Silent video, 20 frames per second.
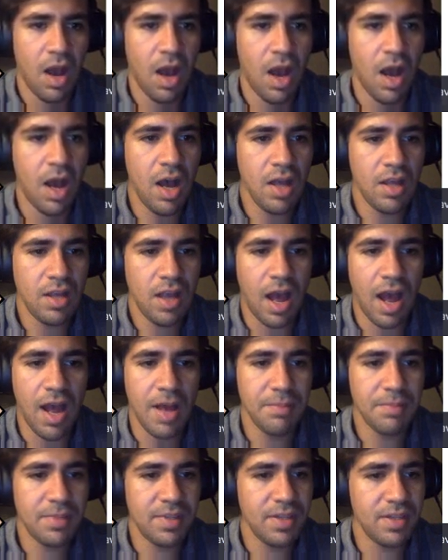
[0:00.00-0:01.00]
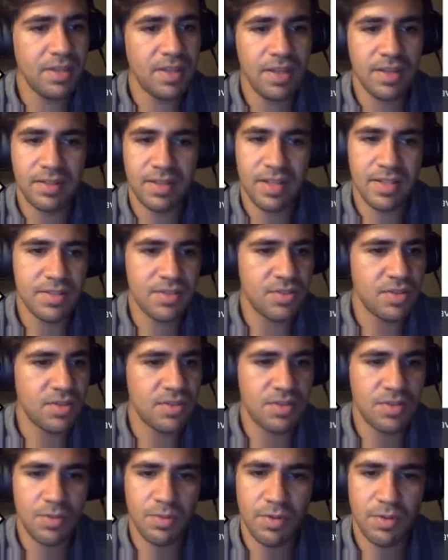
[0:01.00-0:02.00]
I'm thinking let's
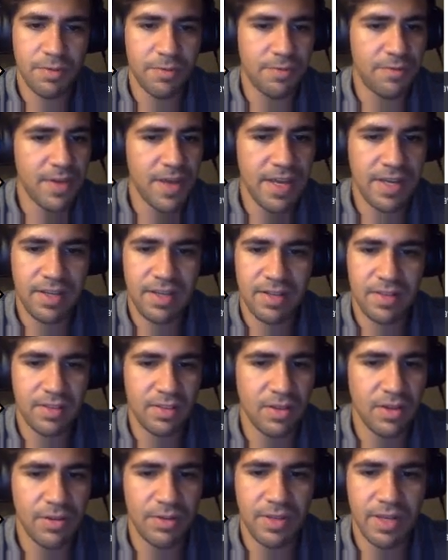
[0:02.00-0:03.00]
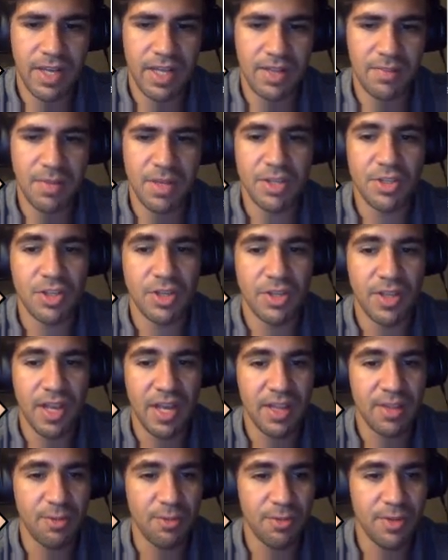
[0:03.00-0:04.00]
just do a fake loading animation,
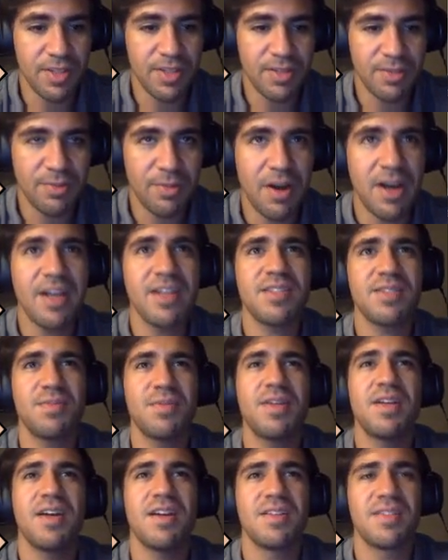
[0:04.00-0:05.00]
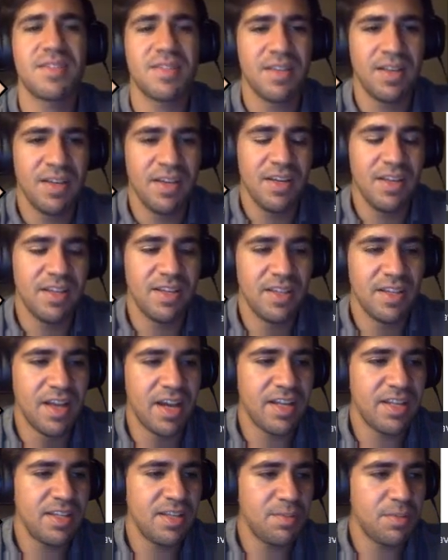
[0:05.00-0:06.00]
and the reason why is because
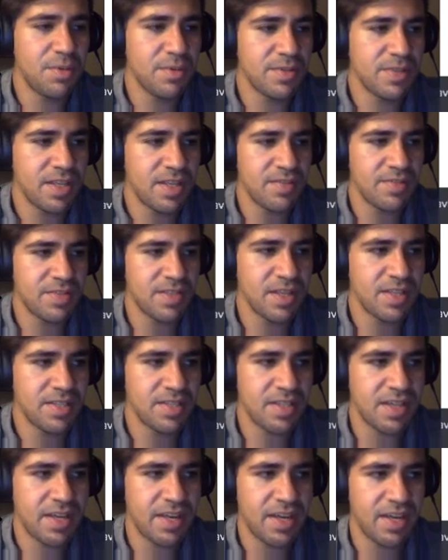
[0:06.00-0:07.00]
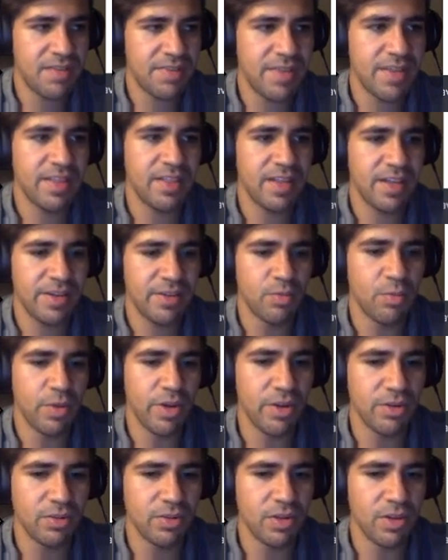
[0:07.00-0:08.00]
90% of sites that have that like
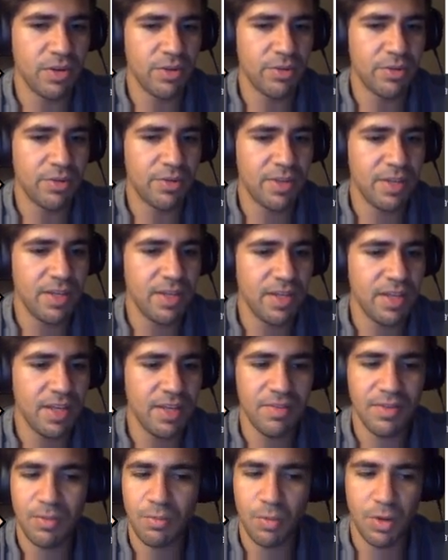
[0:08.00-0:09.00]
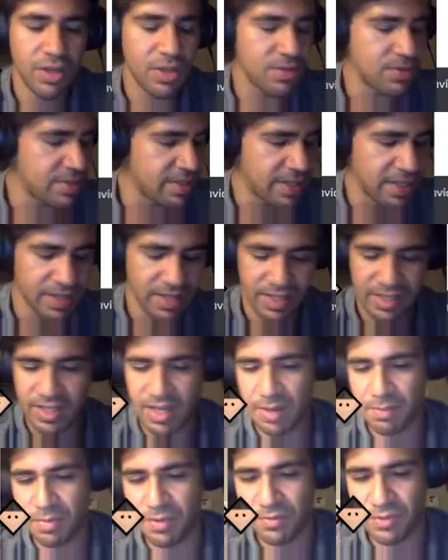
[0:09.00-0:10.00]
weird loader thing, even what you see on the
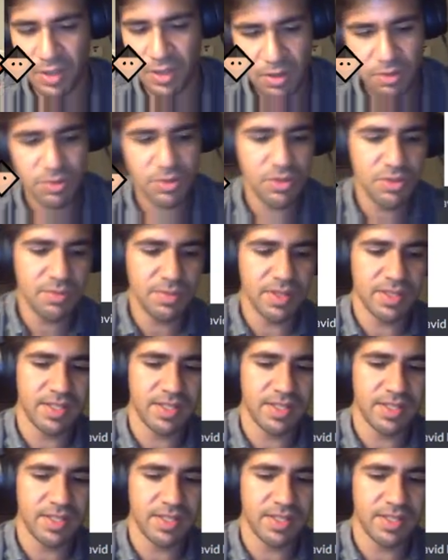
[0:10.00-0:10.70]
top of YouTube, the